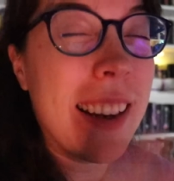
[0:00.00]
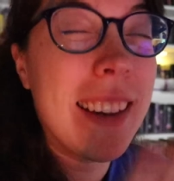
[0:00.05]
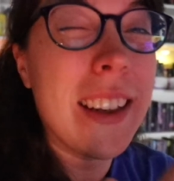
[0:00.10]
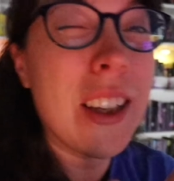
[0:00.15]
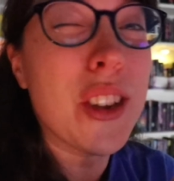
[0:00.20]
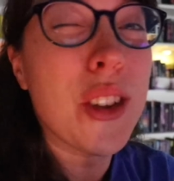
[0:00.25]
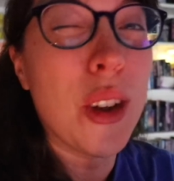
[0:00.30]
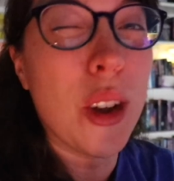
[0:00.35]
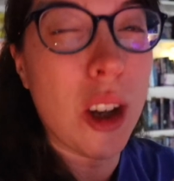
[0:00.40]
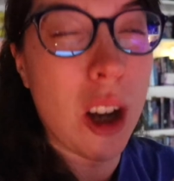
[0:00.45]

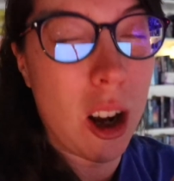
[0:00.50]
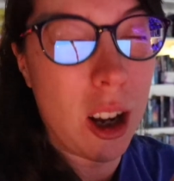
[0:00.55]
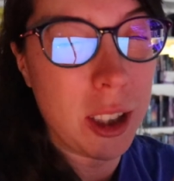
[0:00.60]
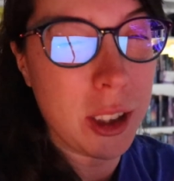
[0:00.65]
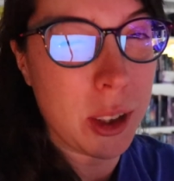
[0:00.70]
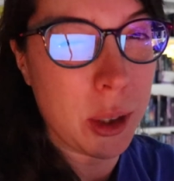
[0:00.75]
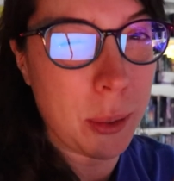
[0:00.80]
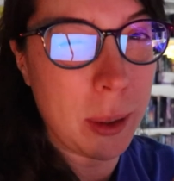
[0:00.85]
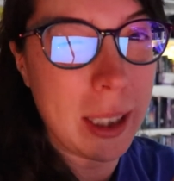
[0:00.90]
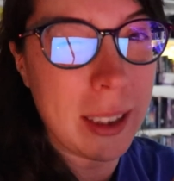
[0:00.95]
additional
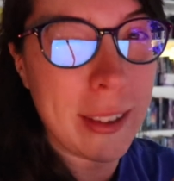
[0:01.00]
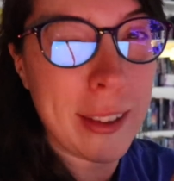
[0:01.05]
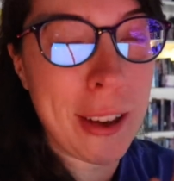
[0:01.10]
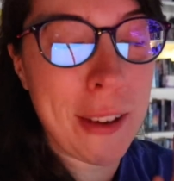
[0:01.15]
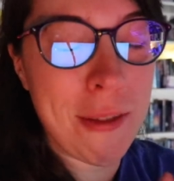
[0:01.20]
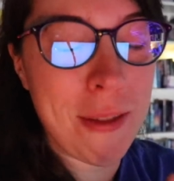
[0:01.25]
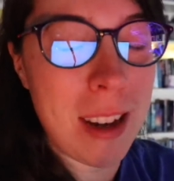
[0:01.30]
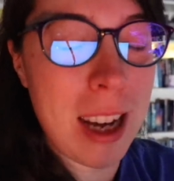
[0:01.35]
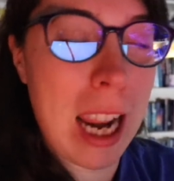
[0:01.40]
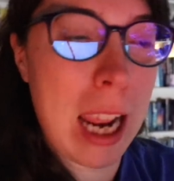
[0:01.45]
consequence
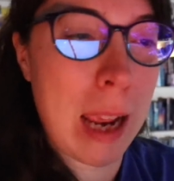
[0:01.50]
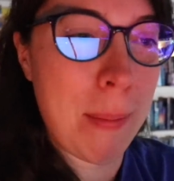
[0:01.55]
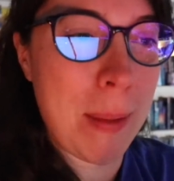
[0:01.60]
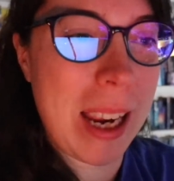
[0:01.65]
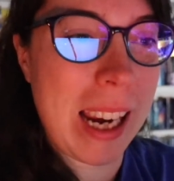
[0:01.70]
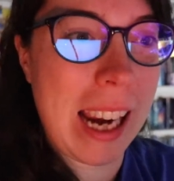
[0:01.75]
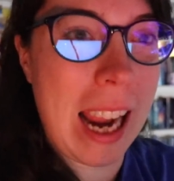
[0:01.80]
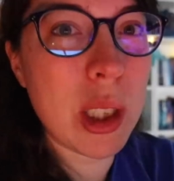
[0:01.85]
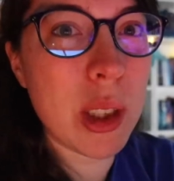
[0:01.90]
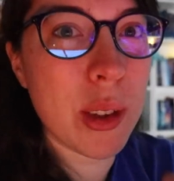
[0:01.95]
of
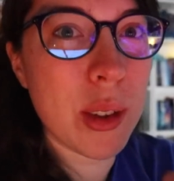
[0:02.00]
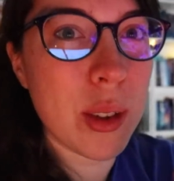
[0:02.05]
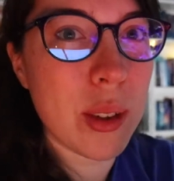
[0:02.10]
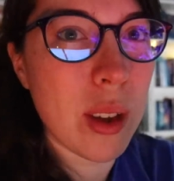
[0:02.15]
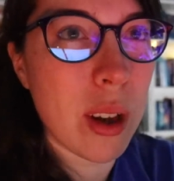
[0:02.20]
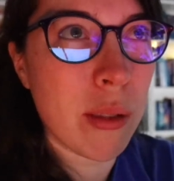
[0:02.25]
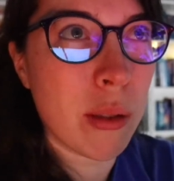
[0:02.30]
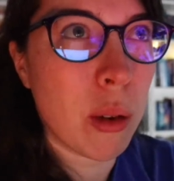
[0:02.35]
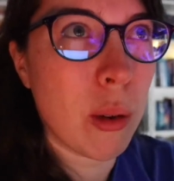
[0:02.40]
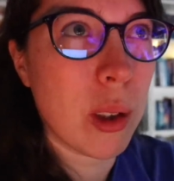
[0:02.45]
naming, which is
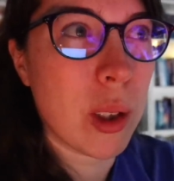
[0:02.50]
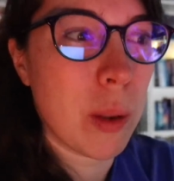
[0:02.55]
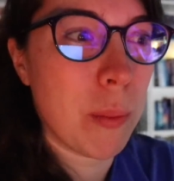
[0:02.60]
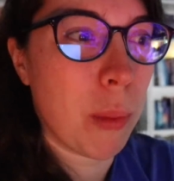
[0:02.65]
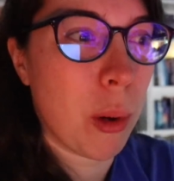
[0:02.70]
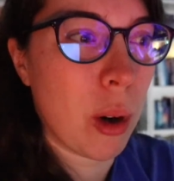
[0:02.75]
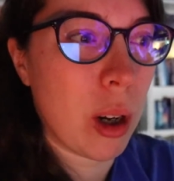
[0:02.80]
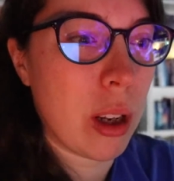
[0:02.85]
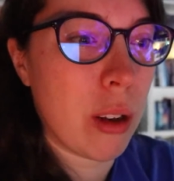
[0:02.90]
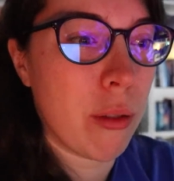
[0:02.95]
of course
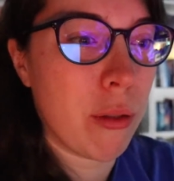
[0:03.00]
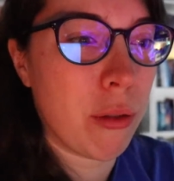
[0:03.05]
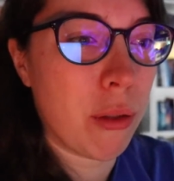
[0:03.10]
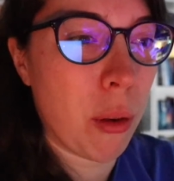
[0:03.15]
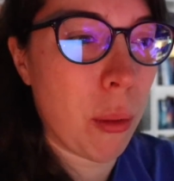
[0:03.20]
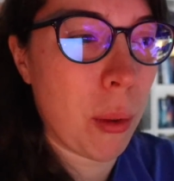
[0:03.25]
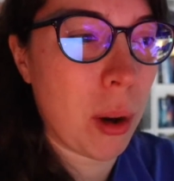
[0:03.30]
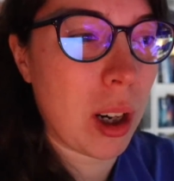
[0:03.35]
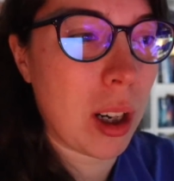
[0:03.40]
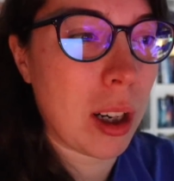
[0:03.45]
important
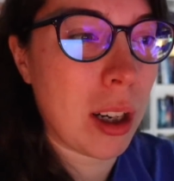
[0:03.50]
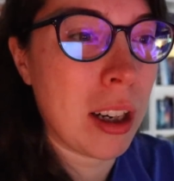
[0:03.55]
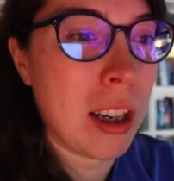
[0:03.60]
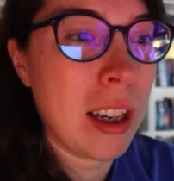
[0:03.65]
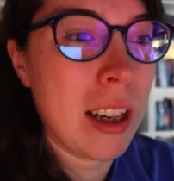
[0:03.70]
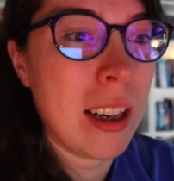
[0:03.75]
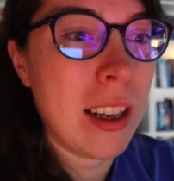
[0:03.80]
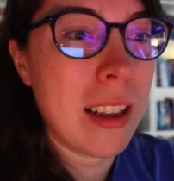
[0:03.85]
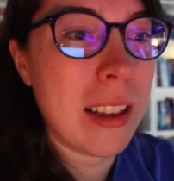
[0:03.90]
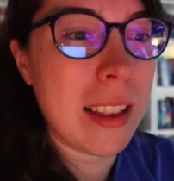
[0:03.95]
for
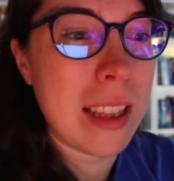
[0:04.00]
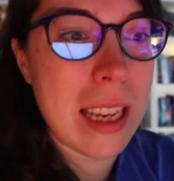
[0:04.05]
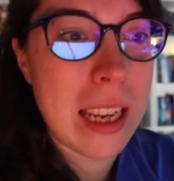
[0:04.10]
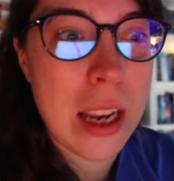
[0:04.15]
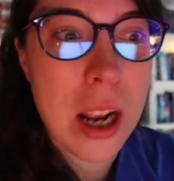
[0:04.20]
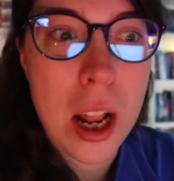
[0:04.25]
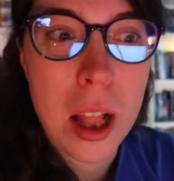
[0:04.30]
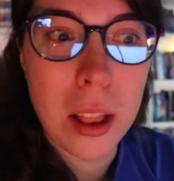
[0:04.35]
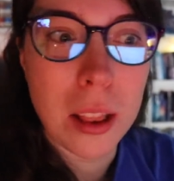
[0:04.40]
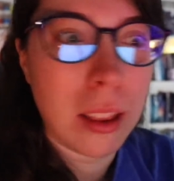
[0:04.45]

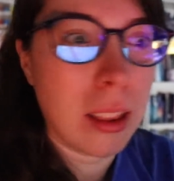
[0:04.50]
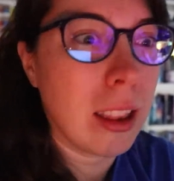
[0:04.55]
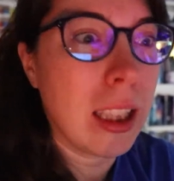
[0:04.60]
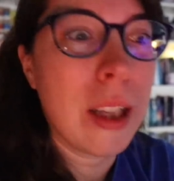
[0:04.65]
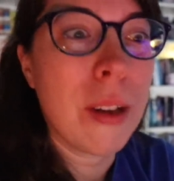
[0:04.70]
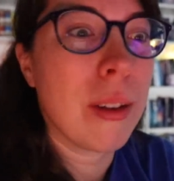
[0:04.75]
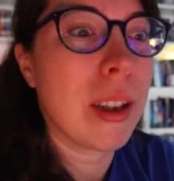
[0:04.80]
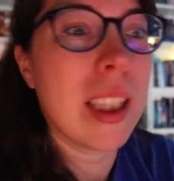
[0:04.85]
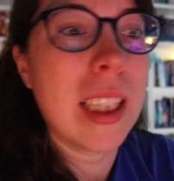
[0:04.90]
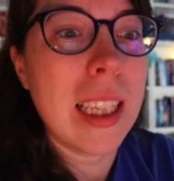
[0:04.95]
the
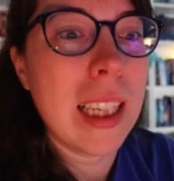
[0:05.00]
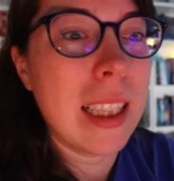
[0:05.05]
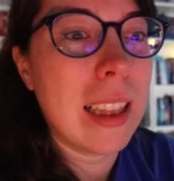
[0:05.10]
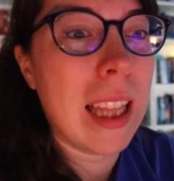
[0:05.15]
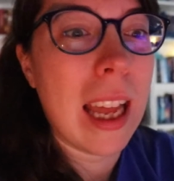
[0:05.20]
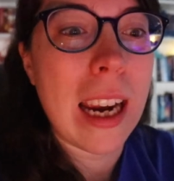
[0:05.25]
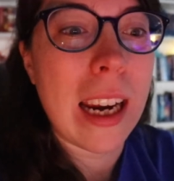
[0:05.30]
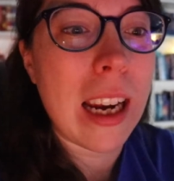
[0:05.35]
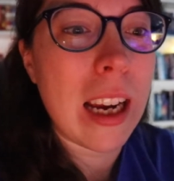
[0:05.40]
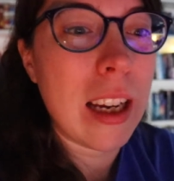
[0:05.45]
literally
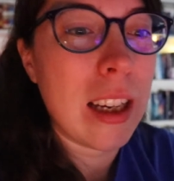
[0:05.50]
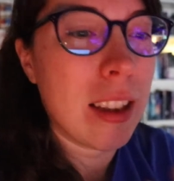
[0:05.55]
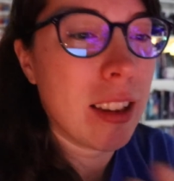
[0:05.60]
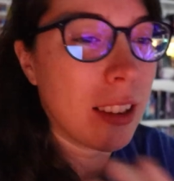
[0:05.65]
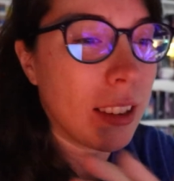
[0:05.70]
like,